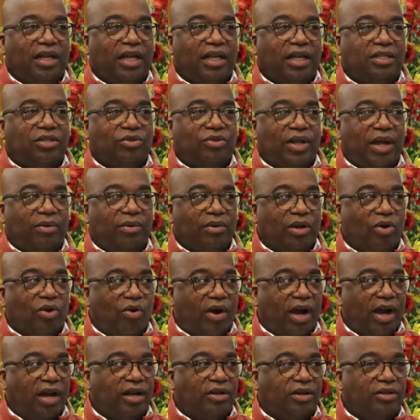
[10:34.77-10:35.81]
And so that
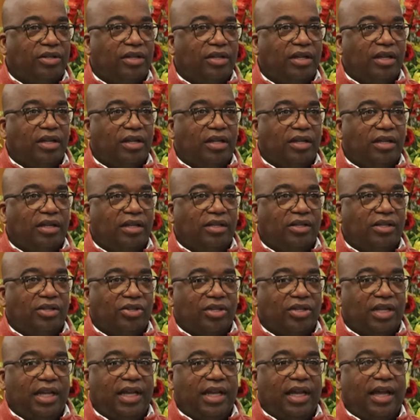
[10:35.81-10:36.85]
required
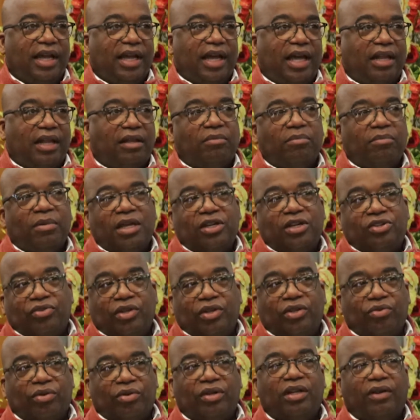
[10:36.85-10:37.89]
looking at
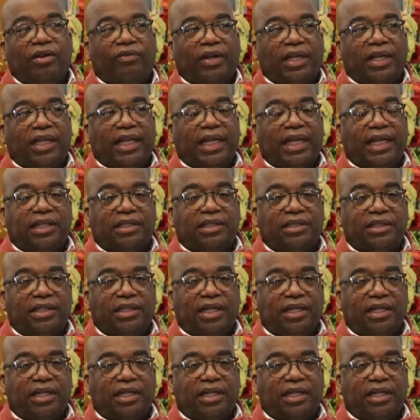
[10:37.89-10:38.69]
ministry through a different lens.